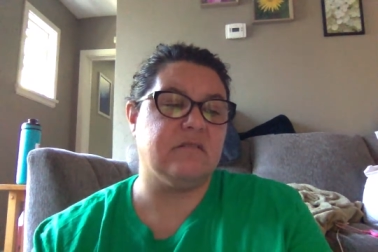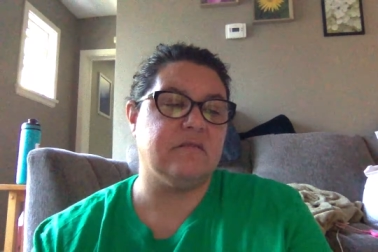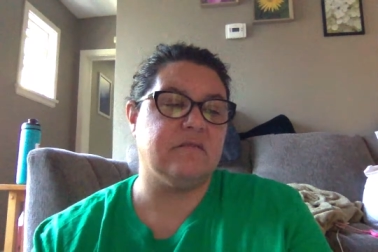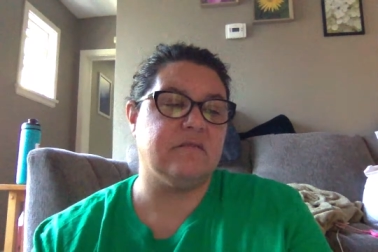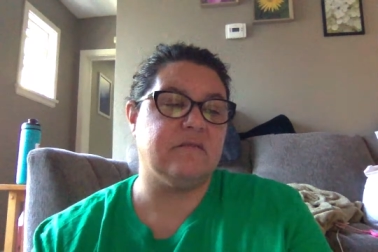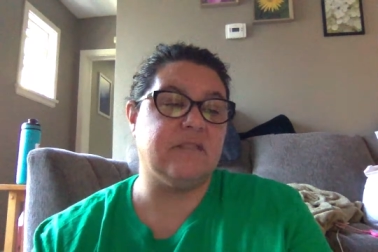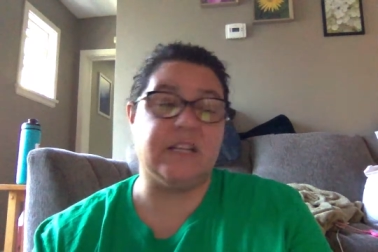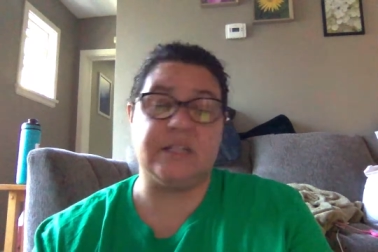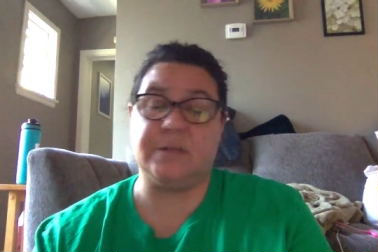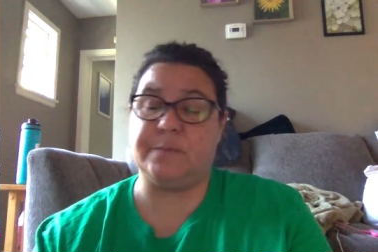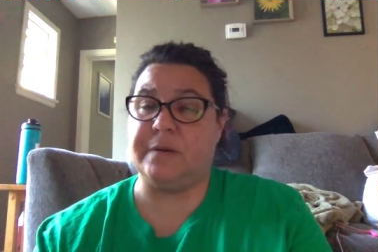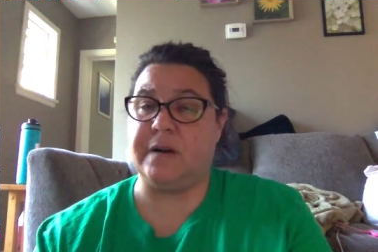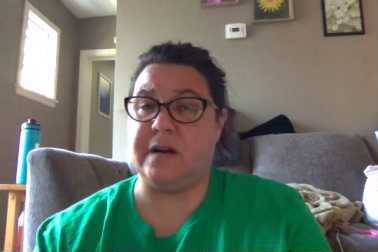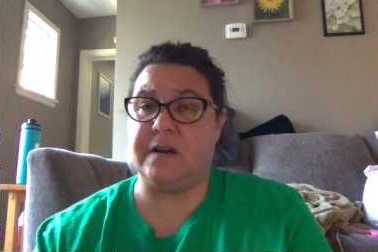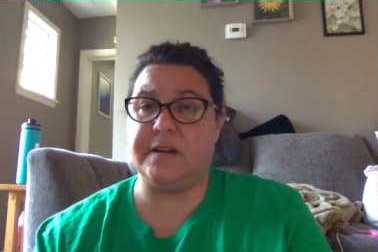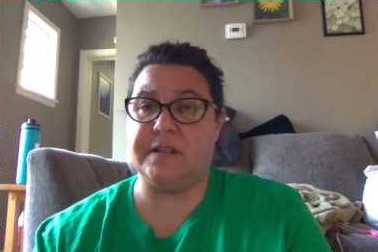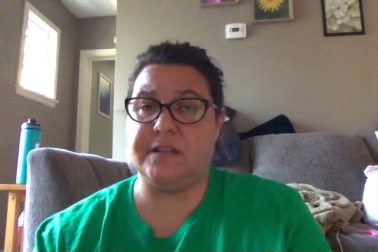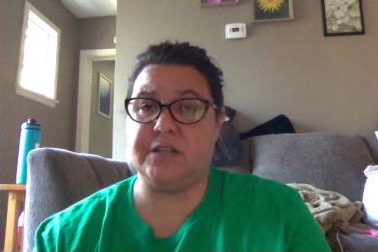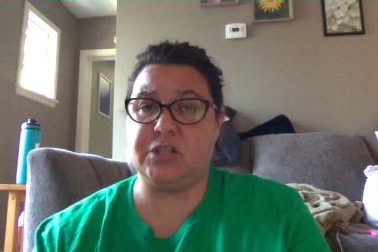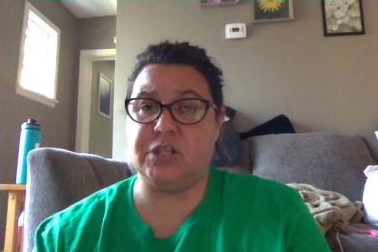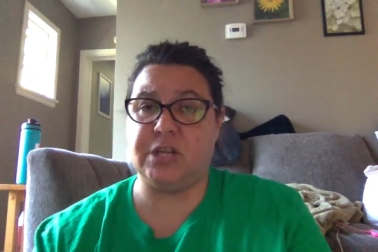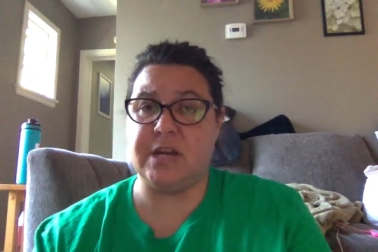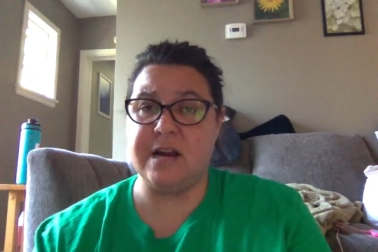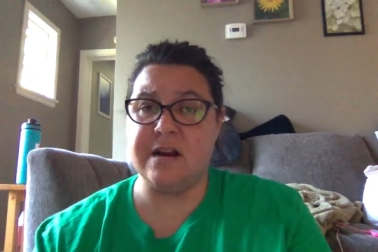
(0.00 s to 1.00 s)
That's part of the
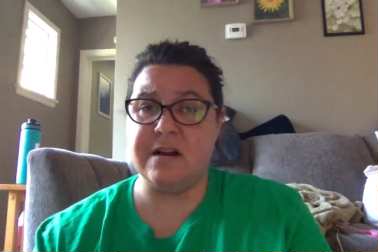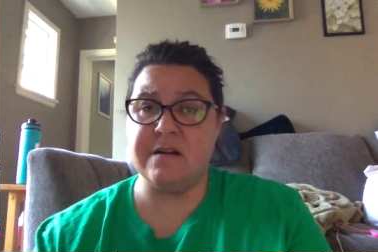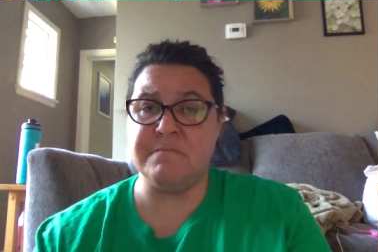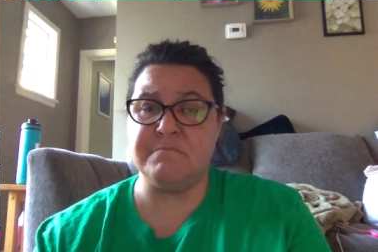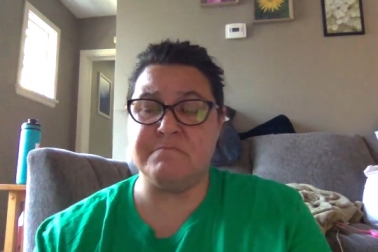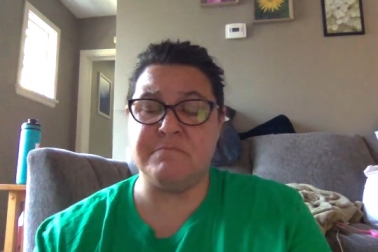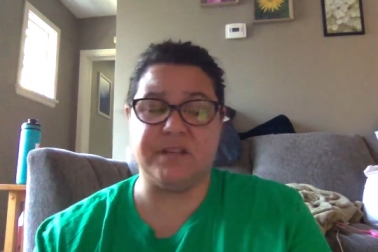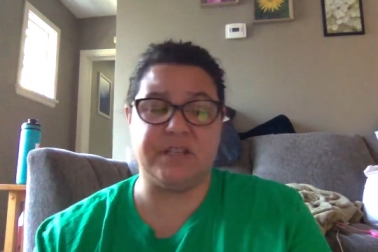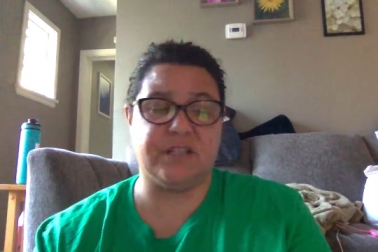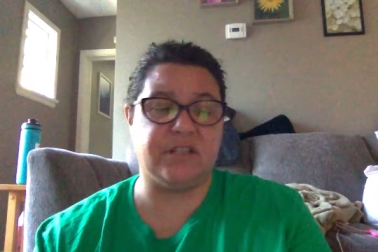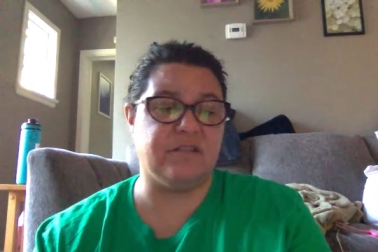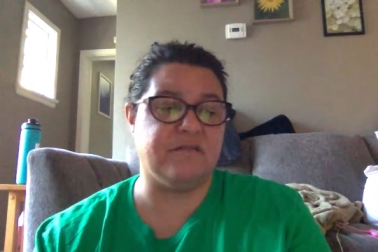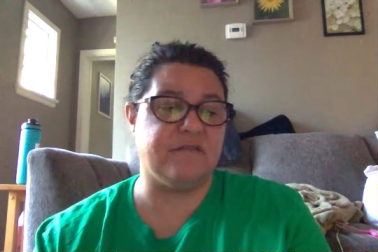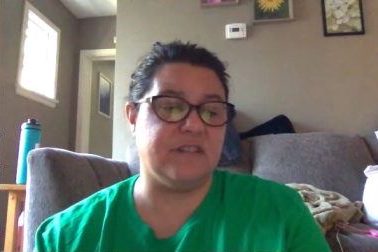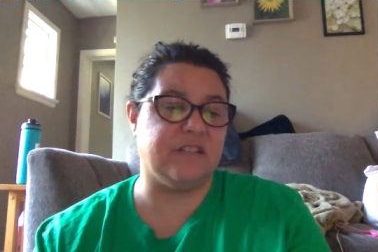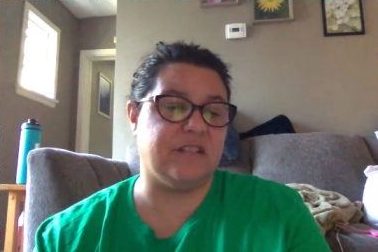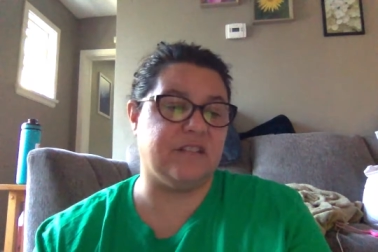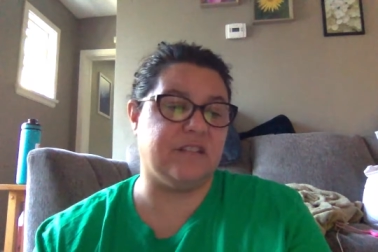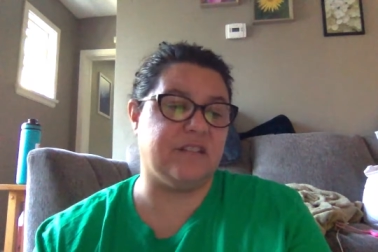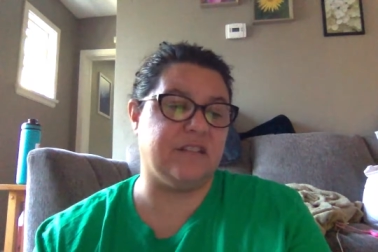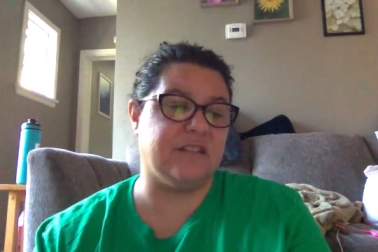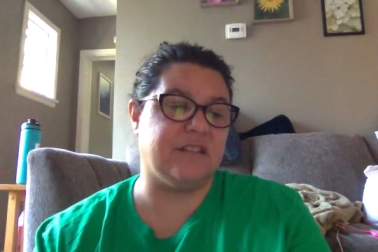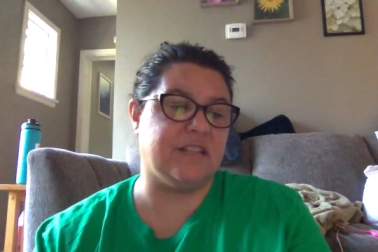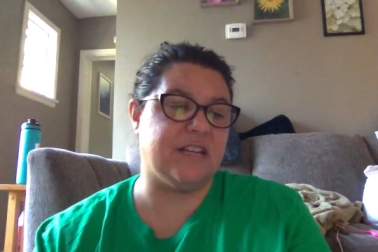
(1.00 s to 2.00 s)
charm, Mr.
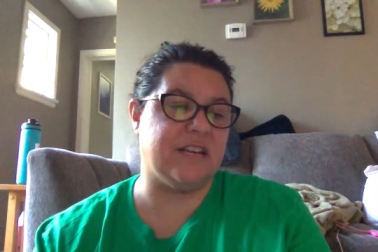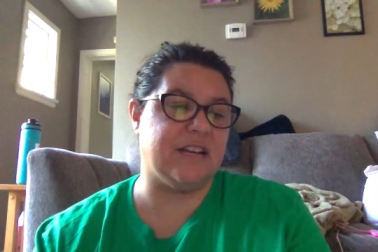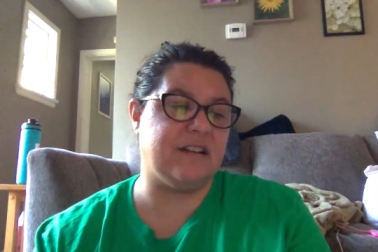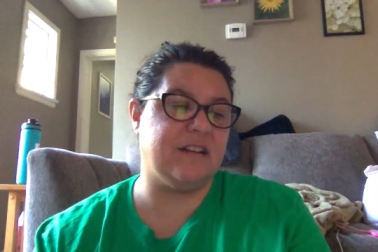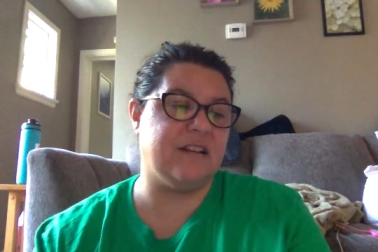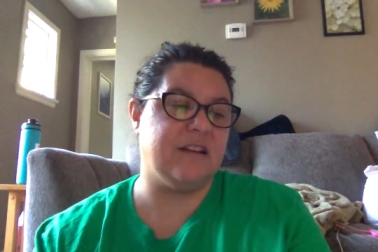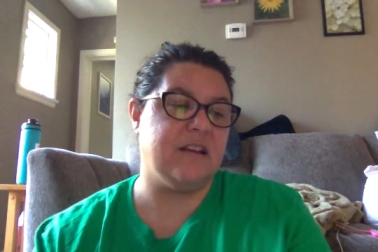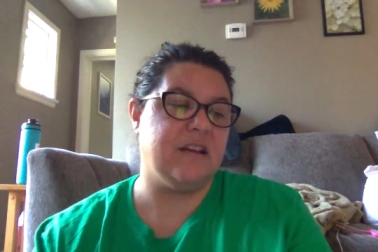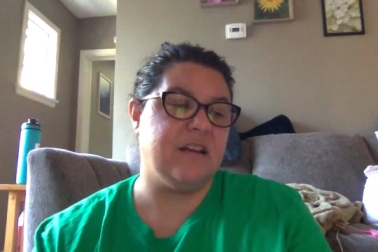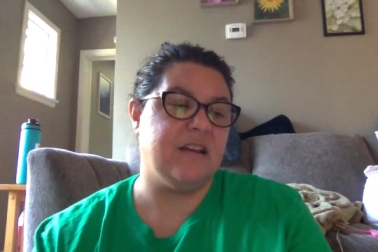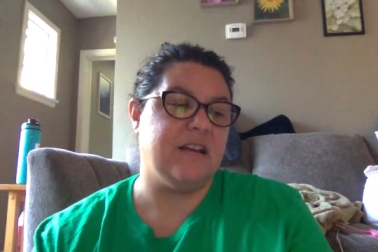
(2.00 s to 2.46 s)
Vincent said.